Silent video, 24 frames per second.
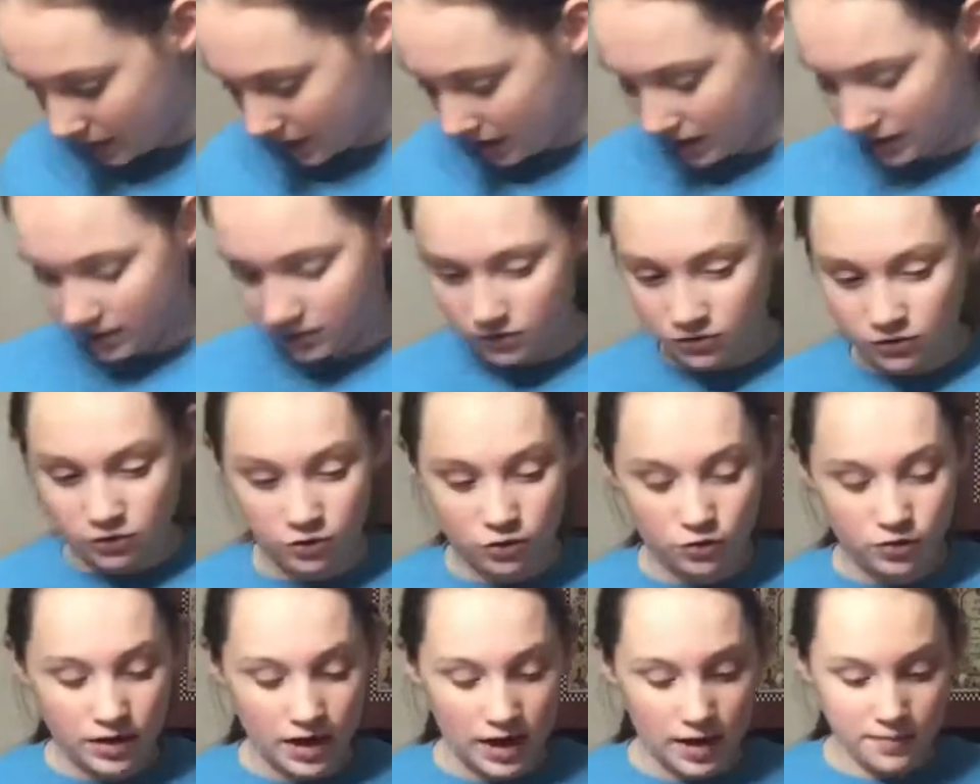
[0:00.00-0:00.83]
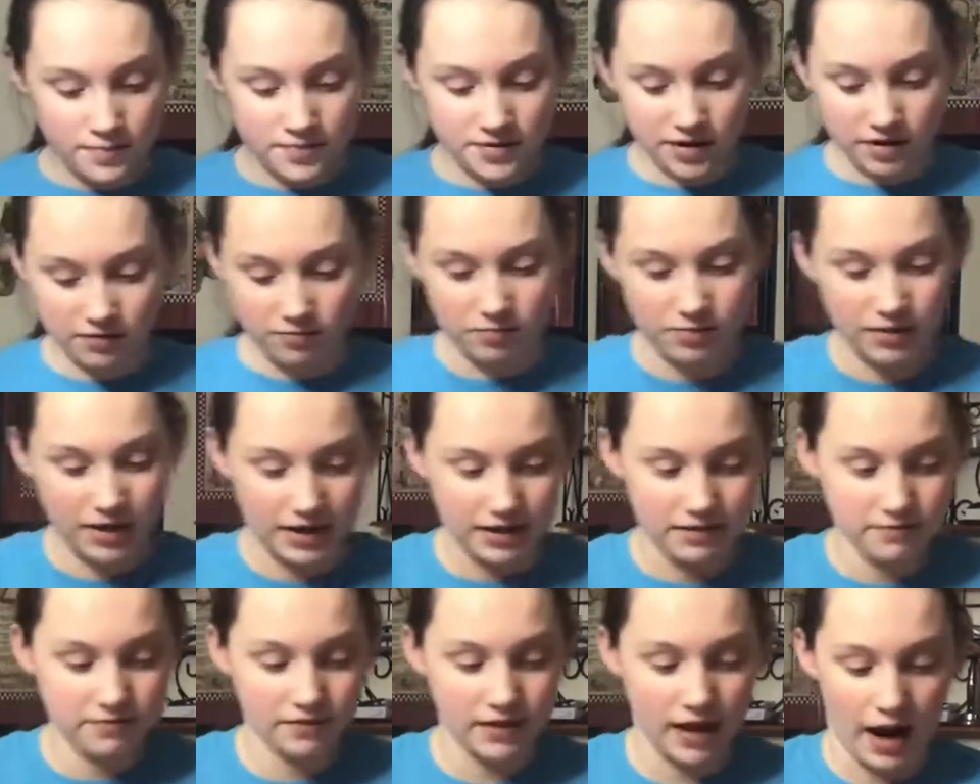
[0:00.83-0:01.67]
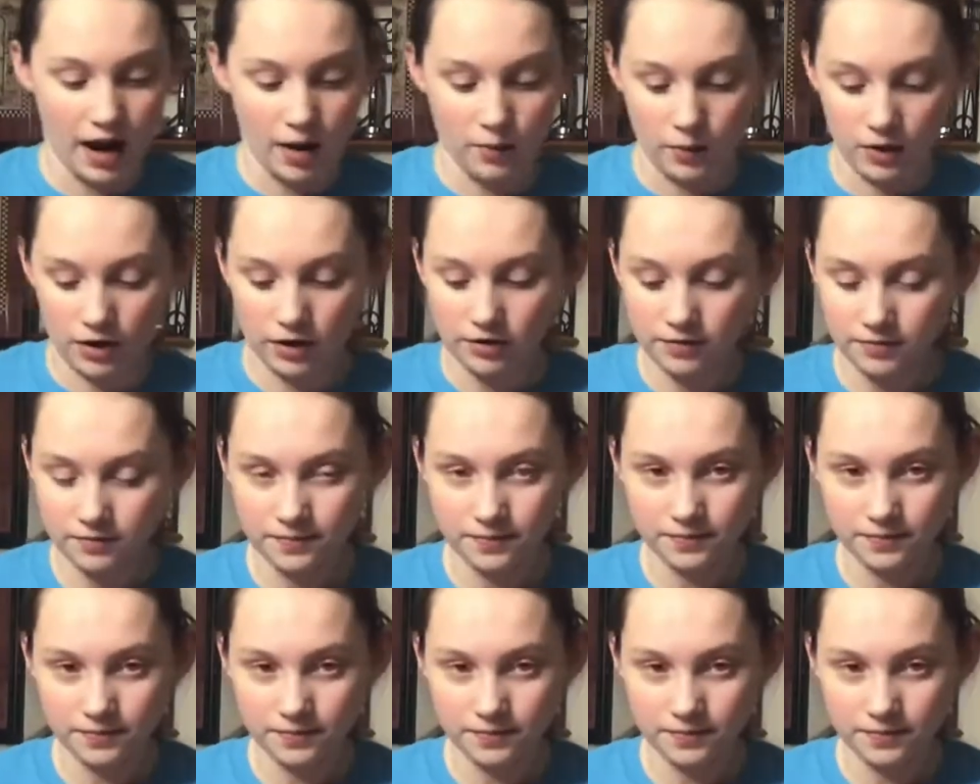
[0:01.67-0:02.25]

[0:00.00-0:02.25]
it's 2 cups of plain flour.